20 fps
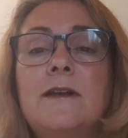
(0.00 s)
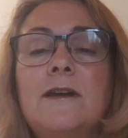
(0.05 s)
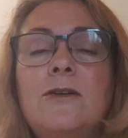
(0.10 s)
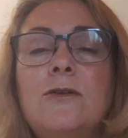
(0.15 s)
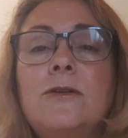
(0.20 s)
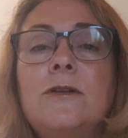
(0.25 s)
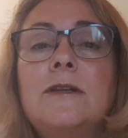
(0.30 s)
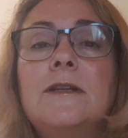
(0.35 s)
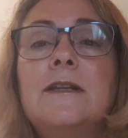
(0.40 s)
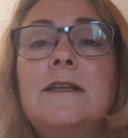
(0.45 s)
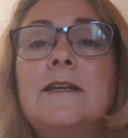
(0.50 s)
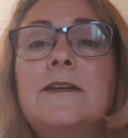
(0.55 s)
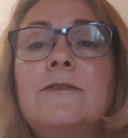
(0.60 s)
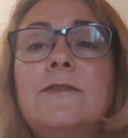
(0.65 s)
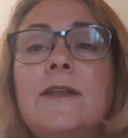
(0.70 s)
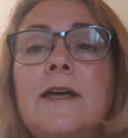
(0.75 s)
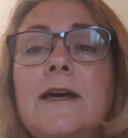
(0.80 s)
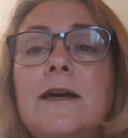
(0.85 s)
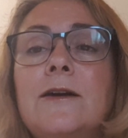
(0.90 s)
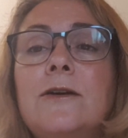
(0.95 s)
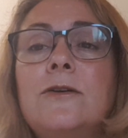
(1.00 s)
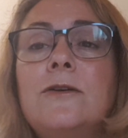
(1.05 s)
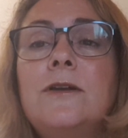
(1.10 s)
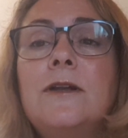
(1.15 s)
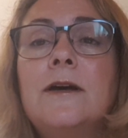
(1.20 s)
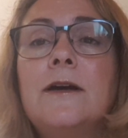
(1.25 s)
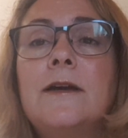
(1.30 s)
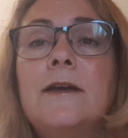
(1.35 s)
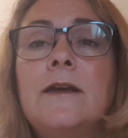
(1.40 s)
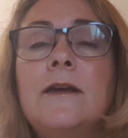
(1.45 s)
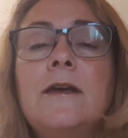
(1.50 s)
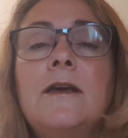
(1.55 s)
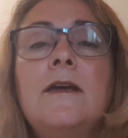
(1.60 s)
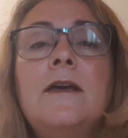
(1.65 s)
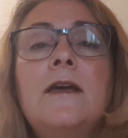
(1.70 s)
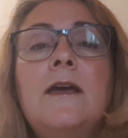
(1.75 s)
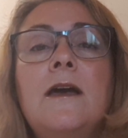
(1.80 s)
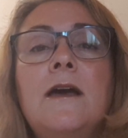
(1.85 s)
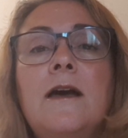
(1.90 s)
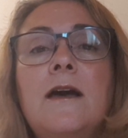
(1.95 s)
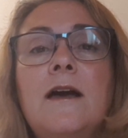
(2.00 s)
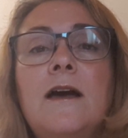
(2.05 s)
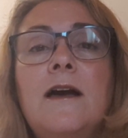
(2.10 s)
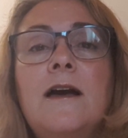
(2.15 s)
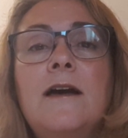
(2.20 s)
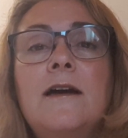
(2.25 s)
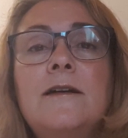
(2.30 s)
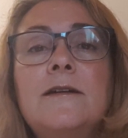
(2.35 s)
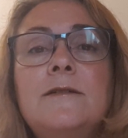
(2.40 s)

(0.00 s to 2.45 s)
I couldn't leave that, could I?